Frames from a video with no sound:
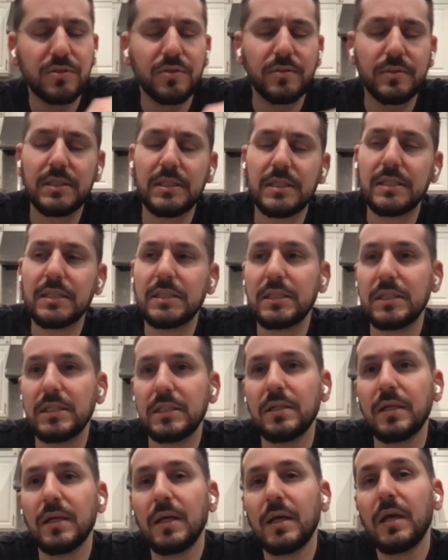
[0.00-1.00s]
mm-hmm. or
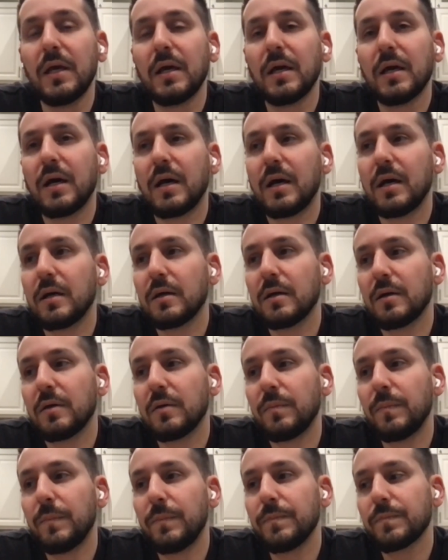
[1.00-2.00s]
2016.
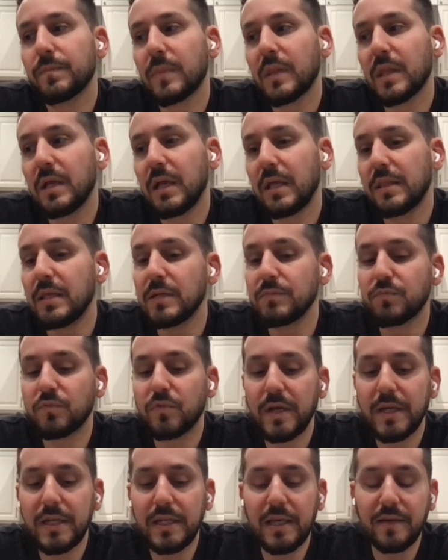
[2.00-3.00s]
Um, and then
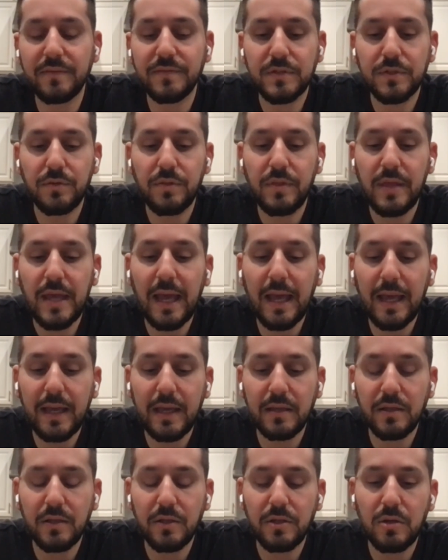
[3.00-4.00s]
right after
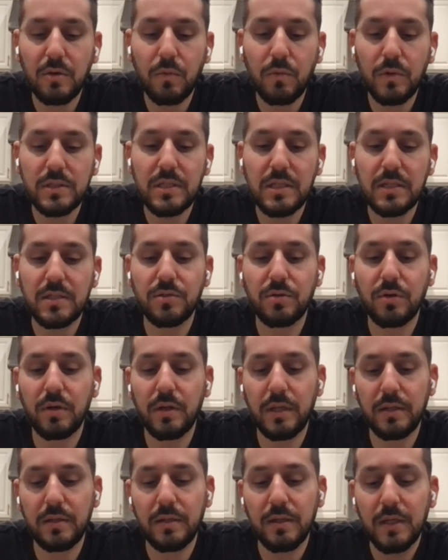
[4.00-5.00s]
that, you know, once I
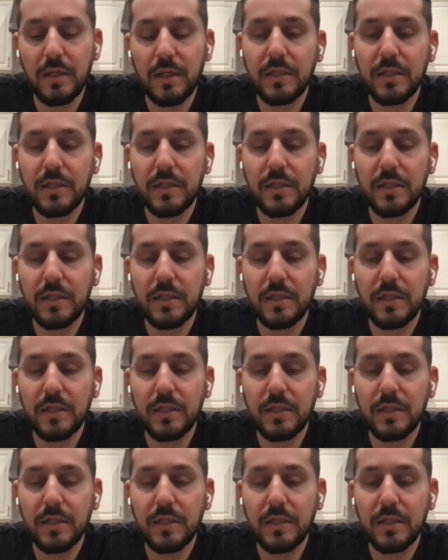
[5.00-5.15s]
started,